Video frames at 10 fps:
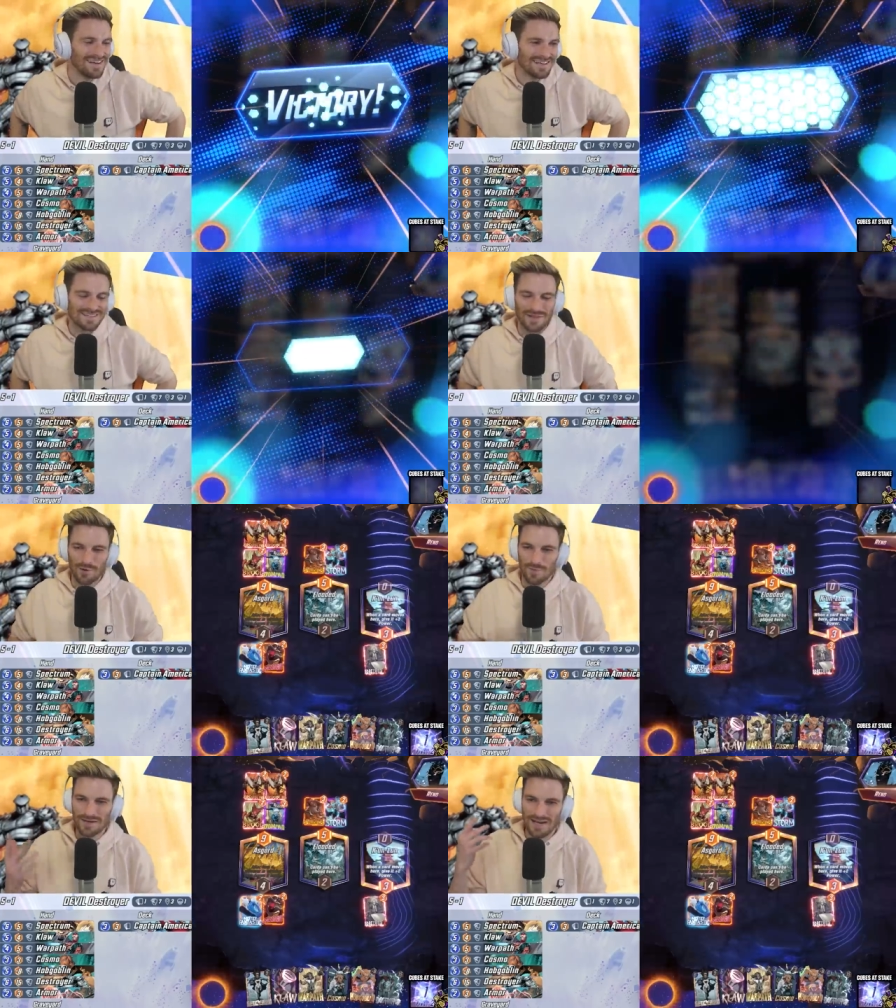So that
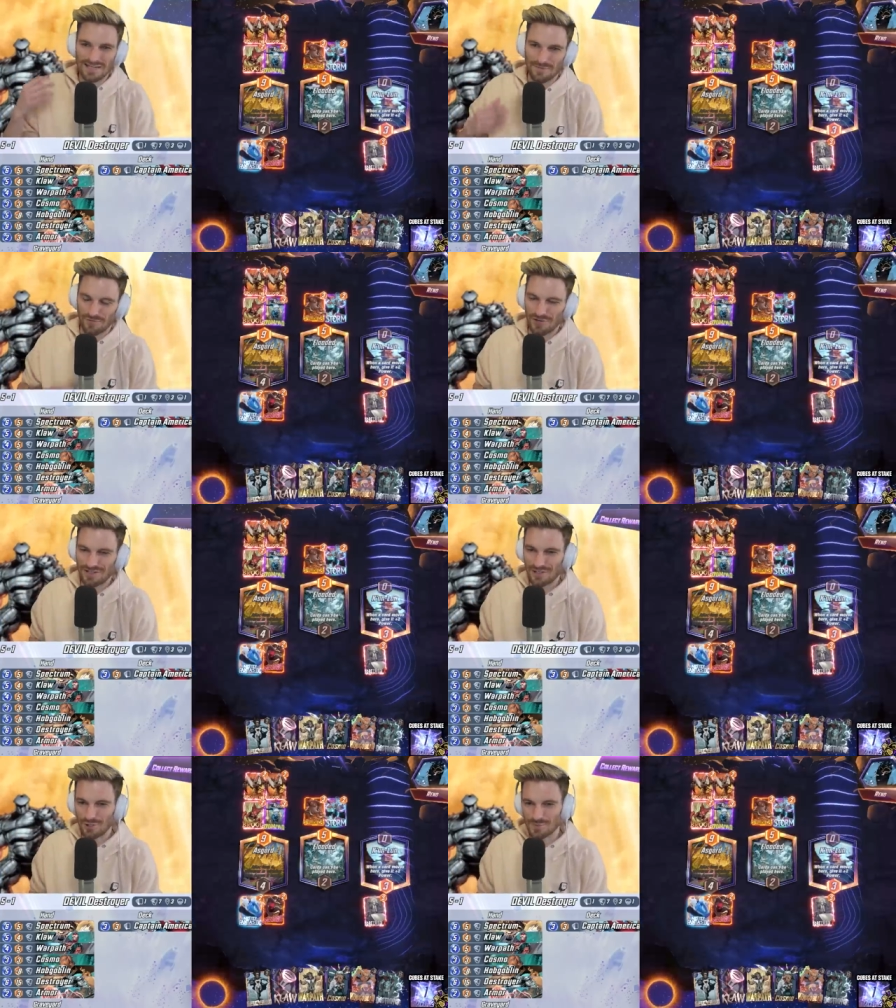would have been nice free
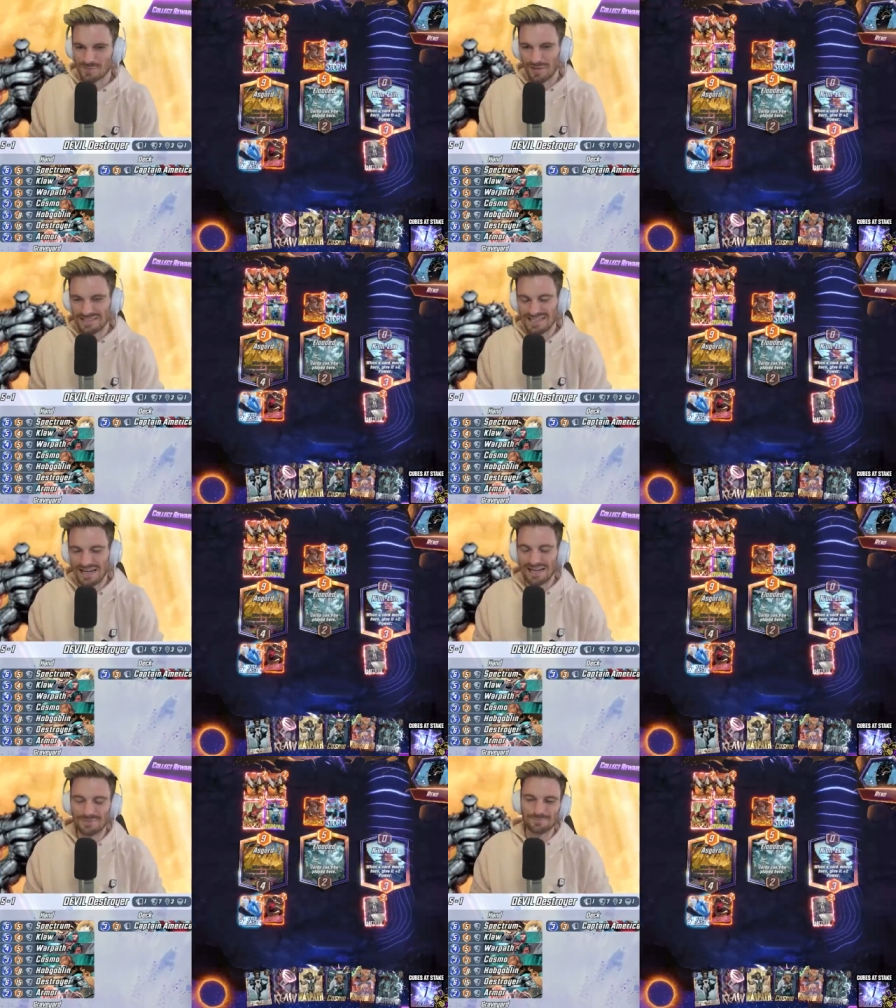cubes, but
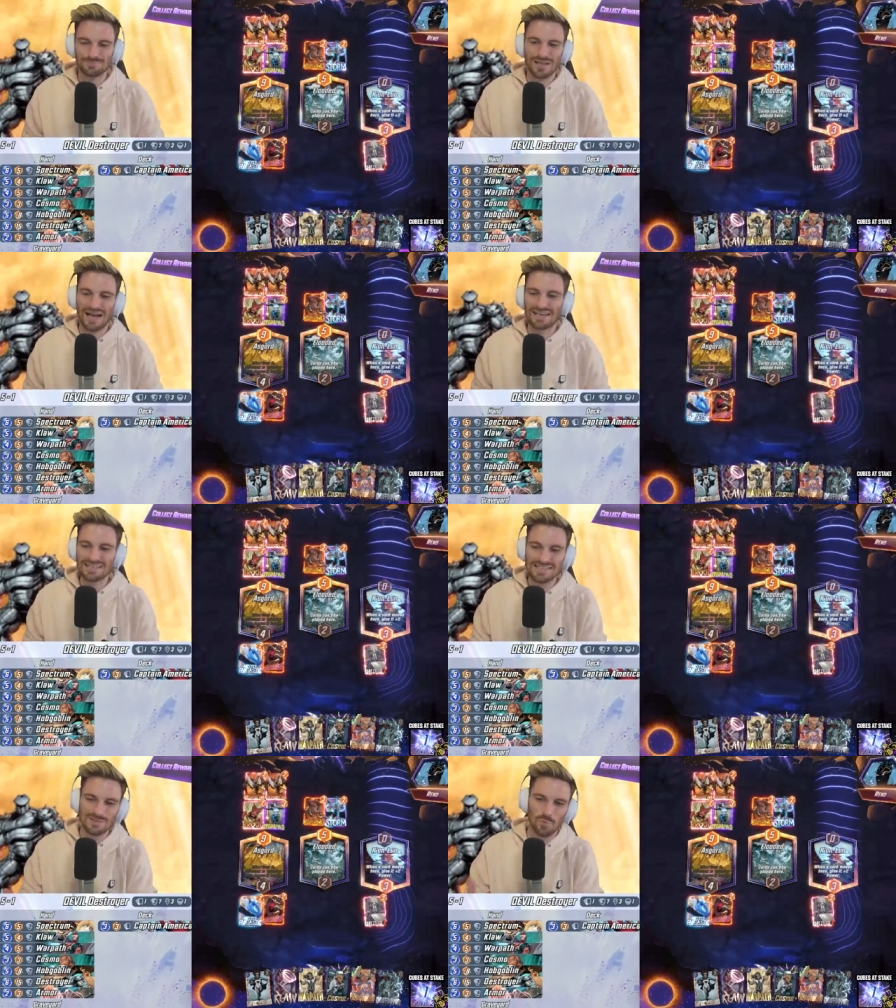uh, I
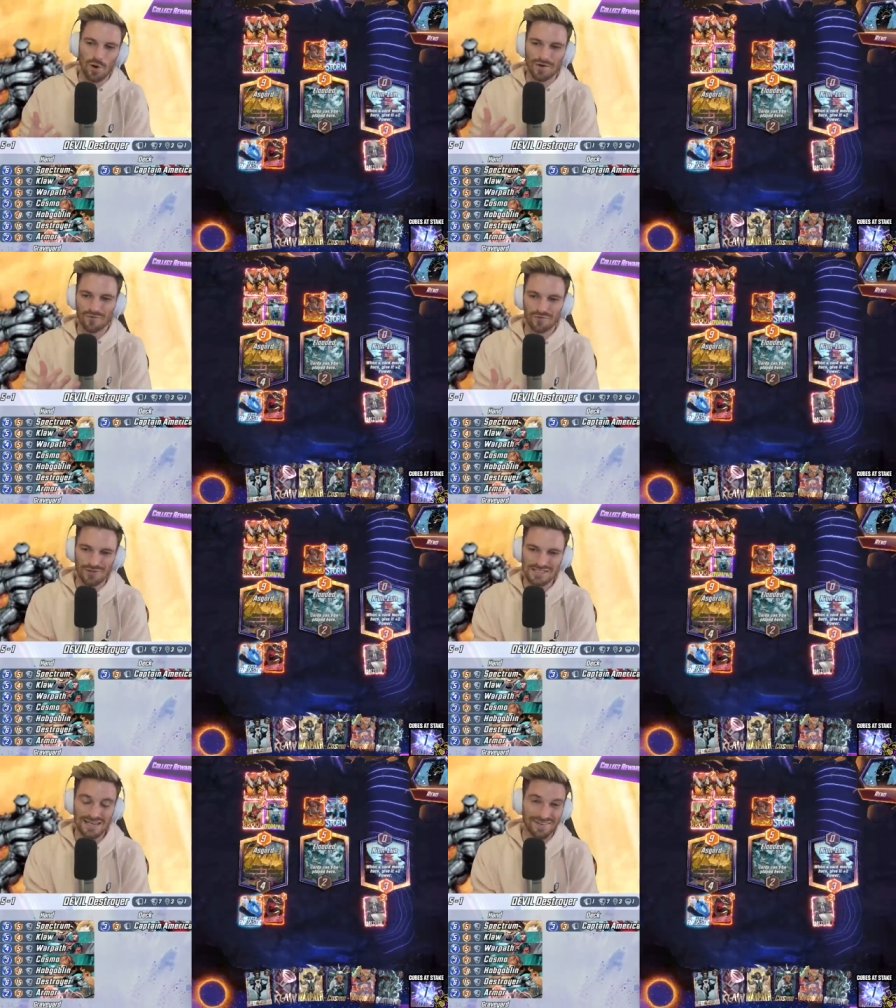guess that's one
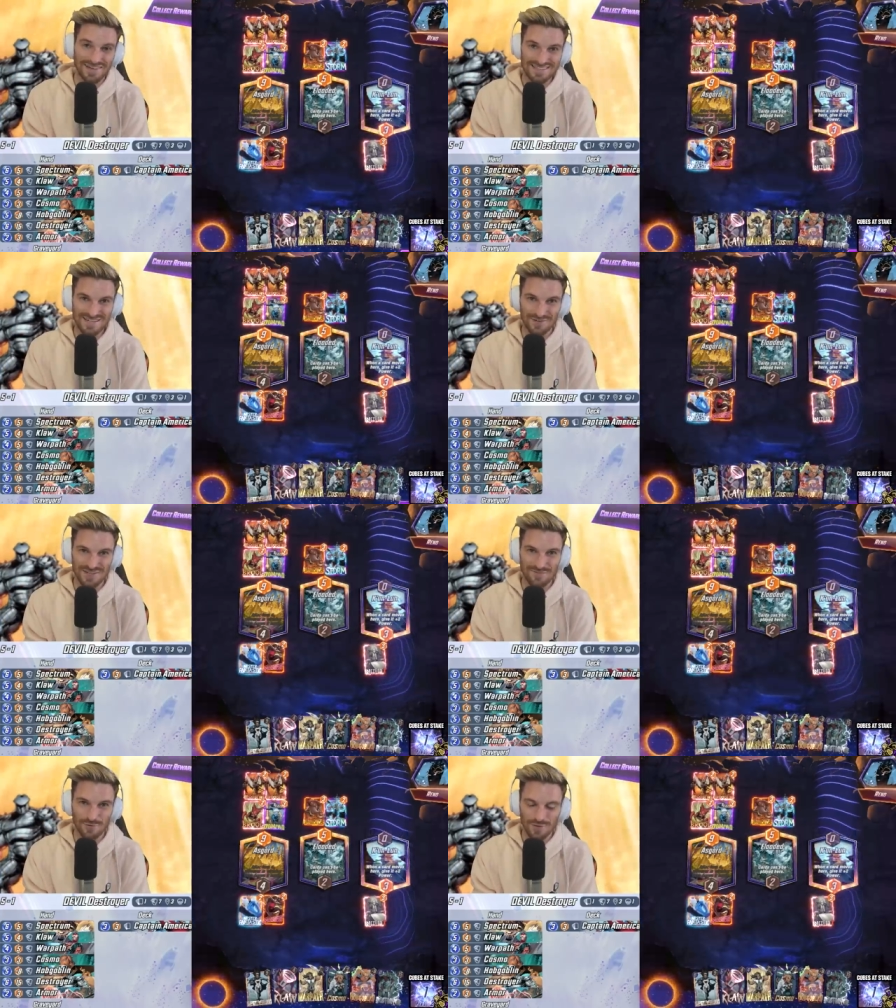reason I like
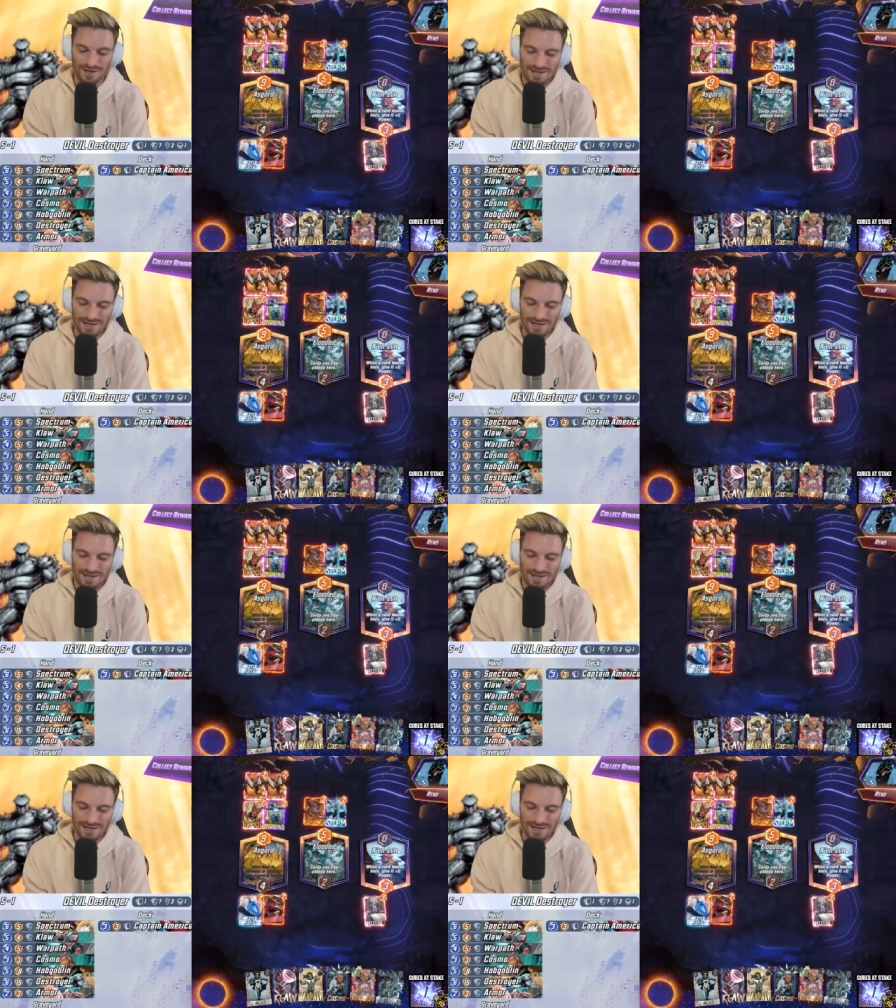Daredevil.